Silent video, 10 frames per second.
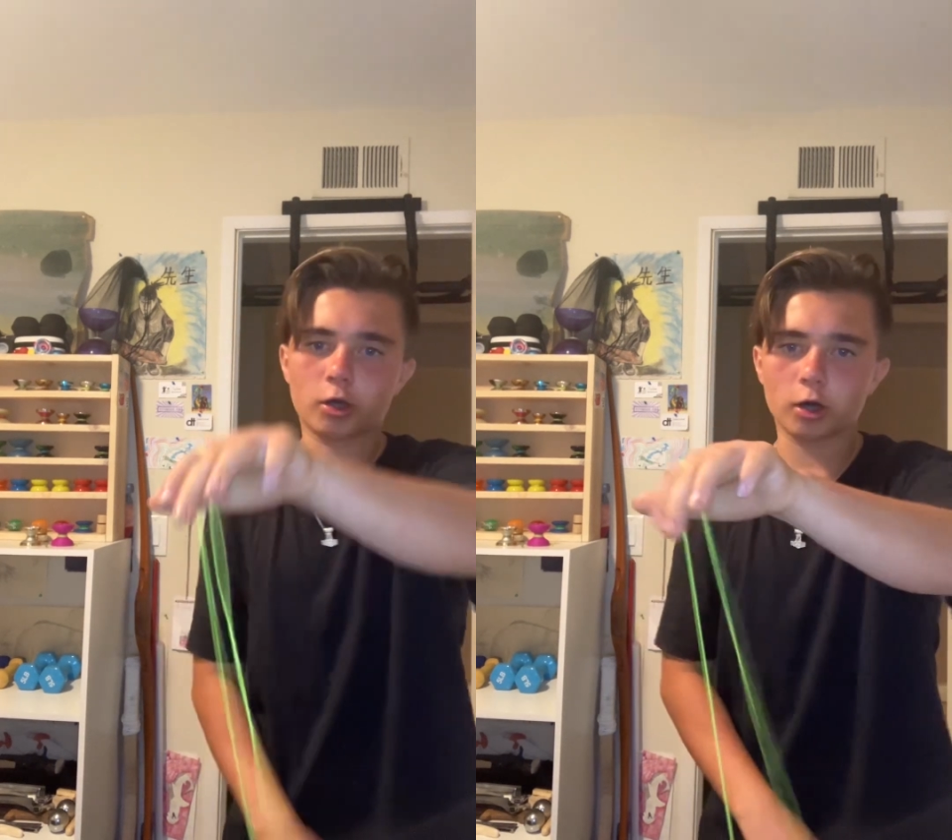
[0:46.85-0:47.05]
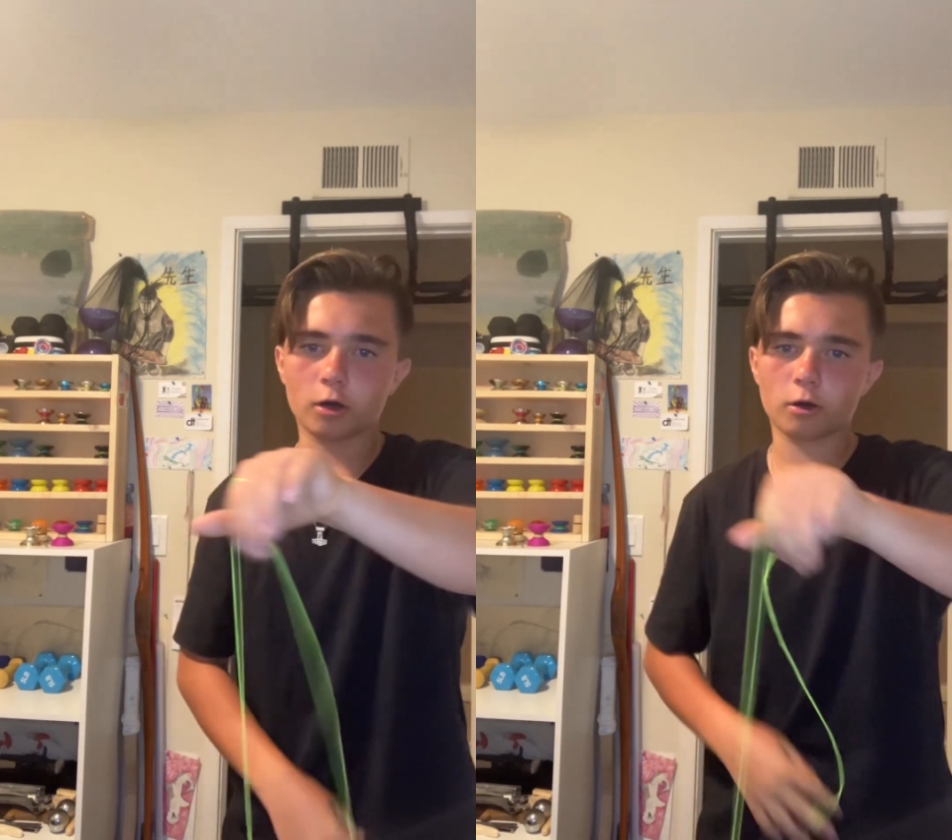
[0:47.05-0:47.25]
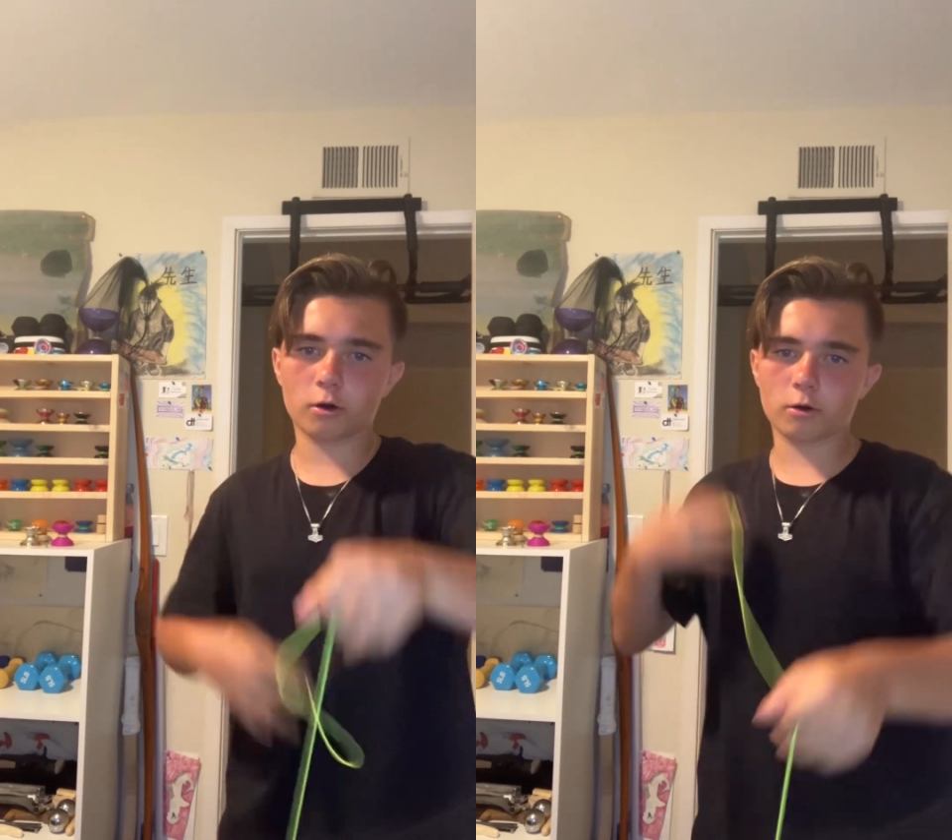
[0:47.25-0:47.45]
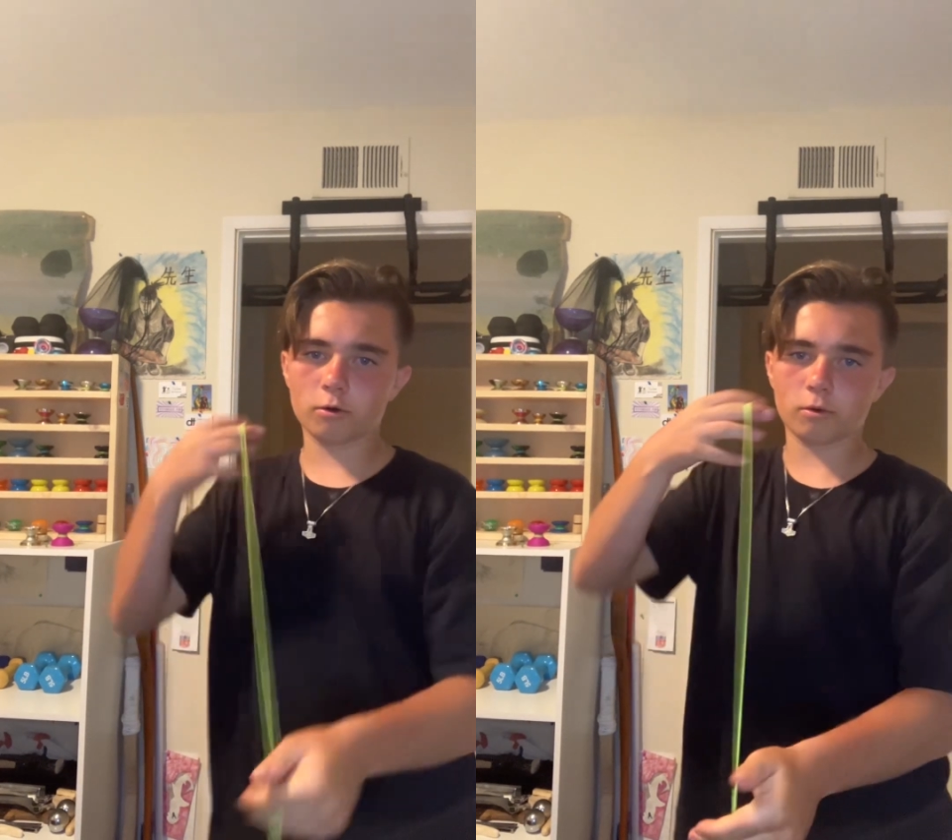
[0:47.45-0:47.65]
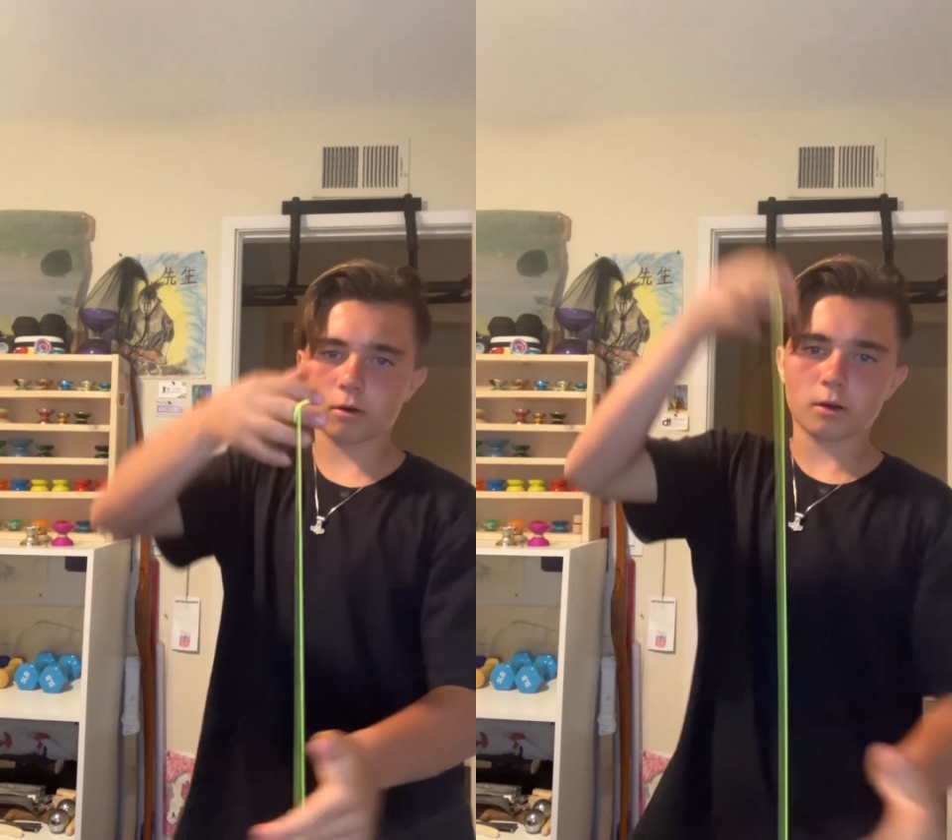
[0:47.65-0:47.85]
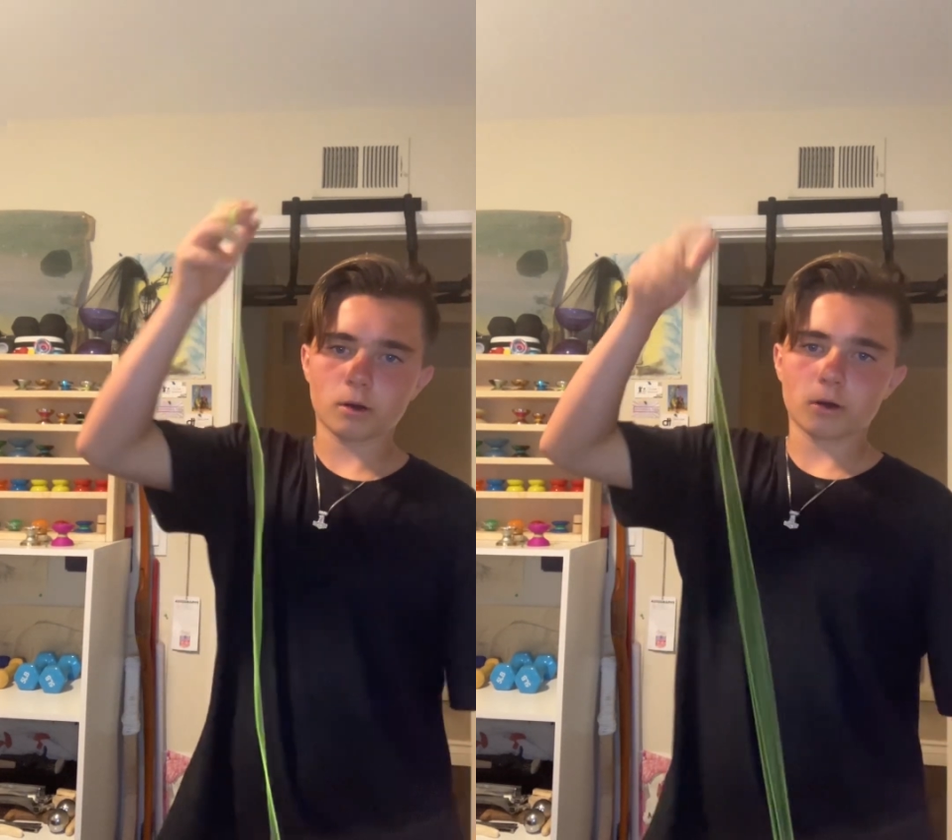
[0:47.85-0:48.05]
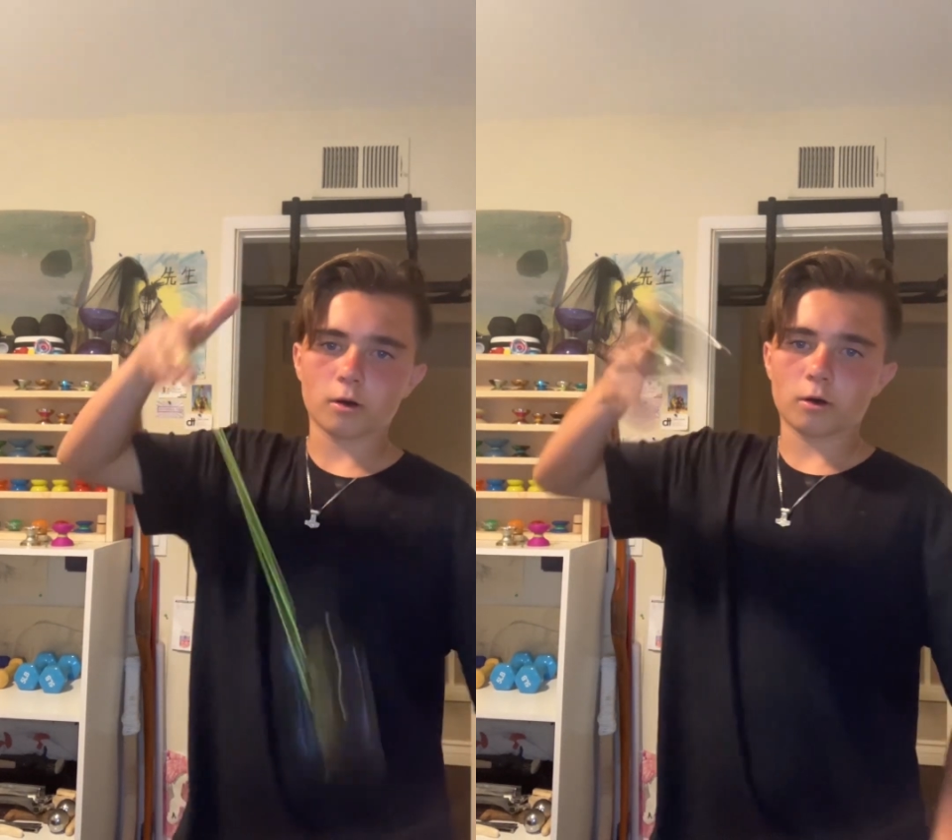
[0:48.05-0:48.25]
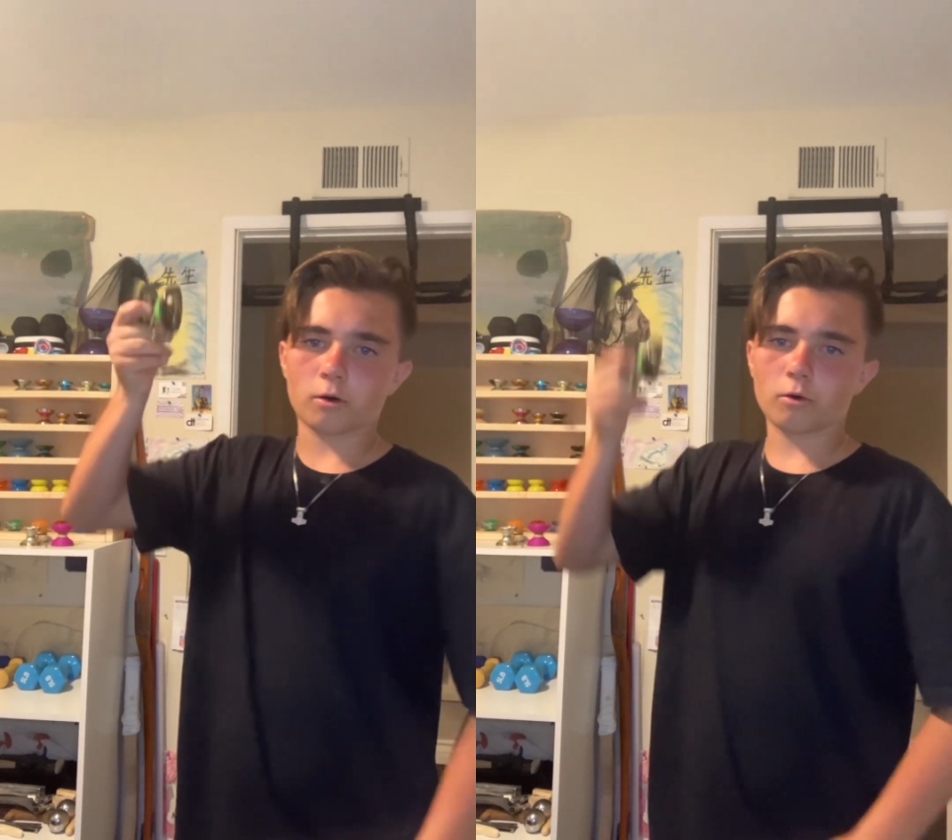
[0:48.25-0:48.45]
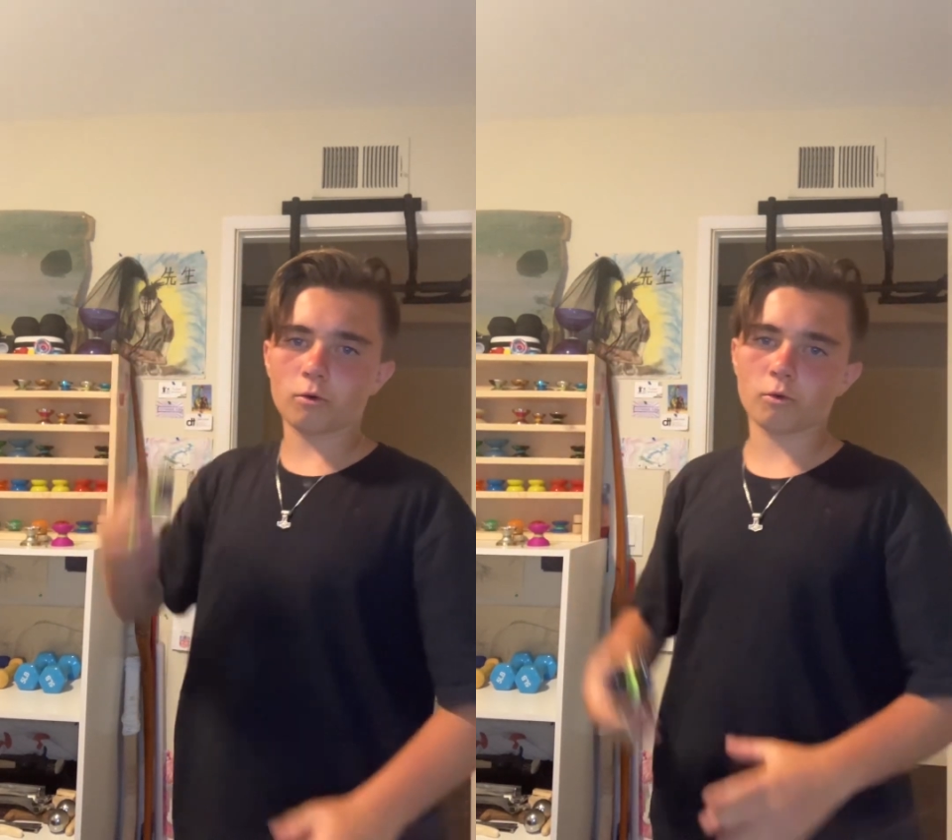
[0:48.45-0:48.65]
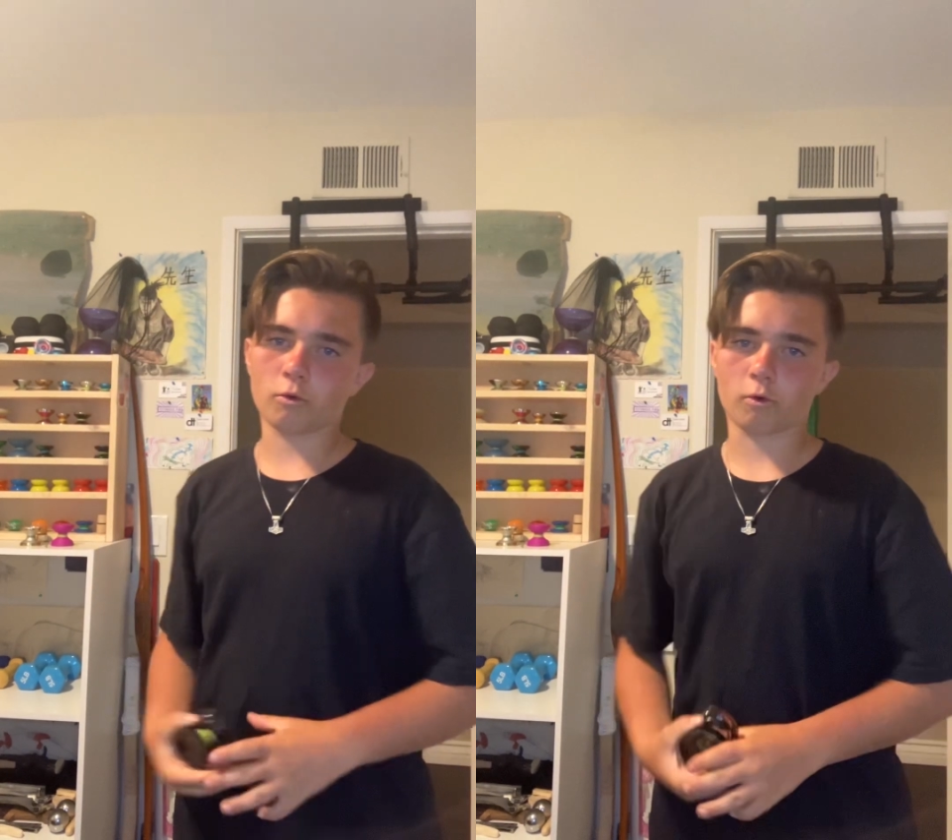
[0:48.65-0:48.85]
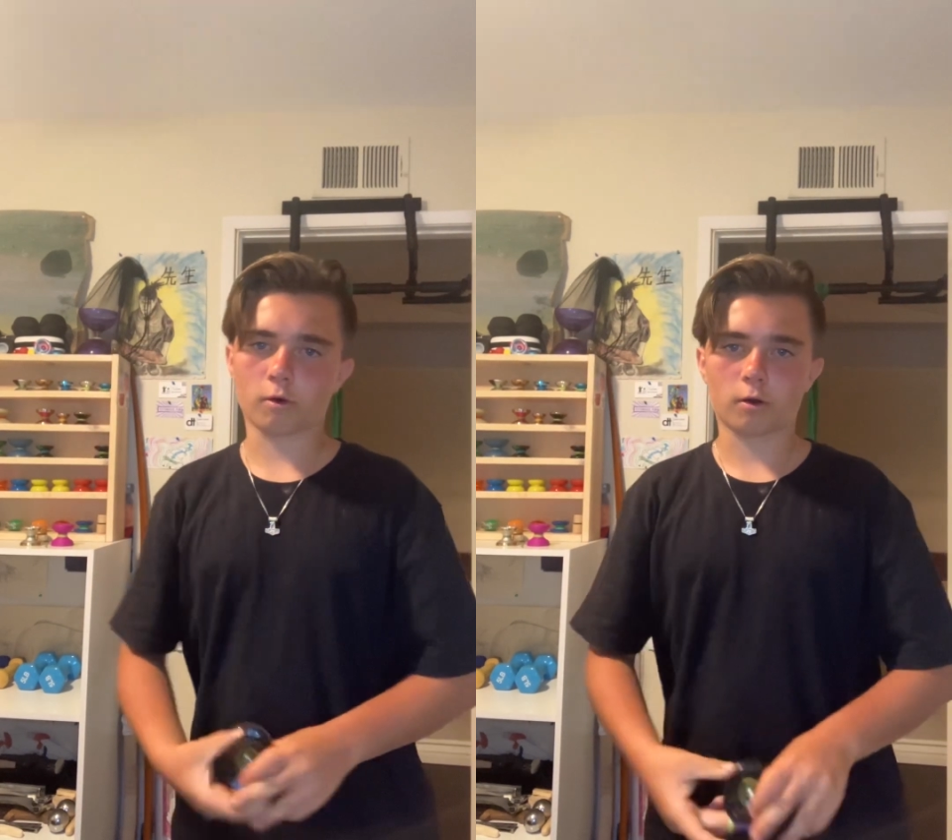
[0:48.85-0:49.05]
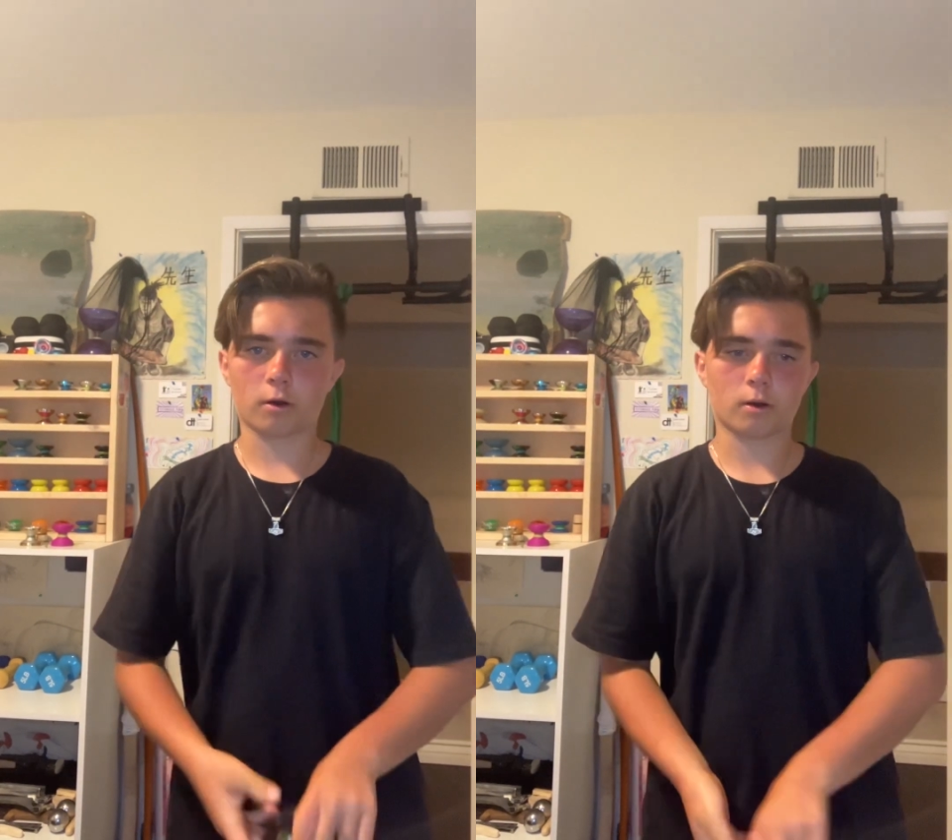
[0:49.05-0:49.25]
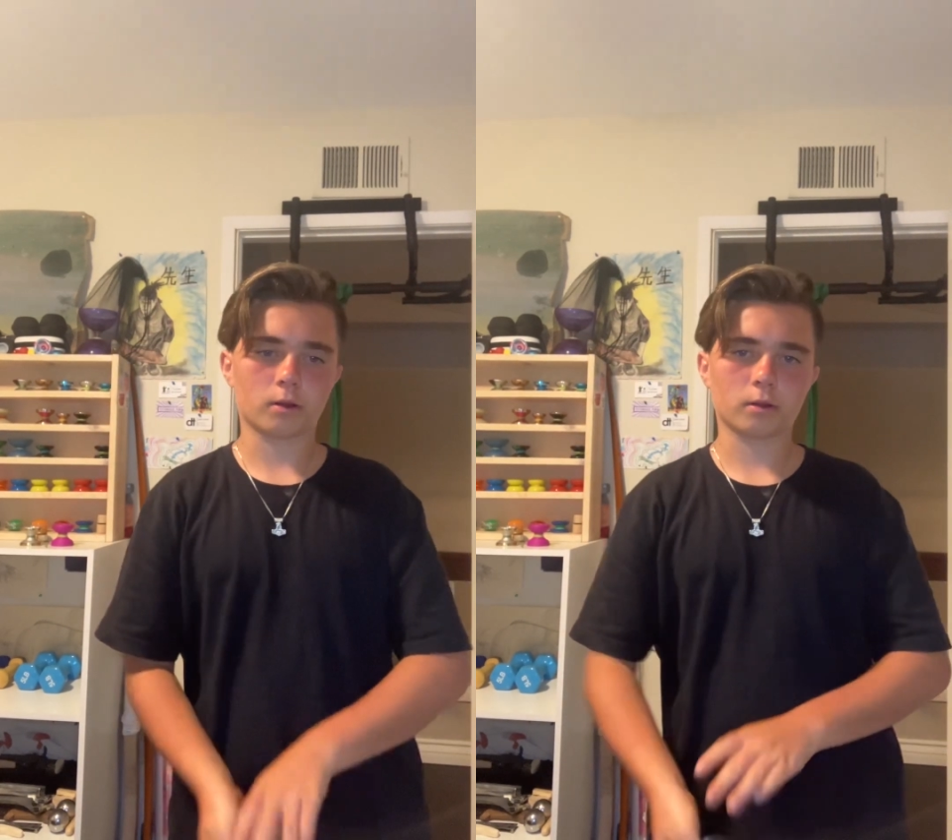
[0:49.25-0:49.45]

go, or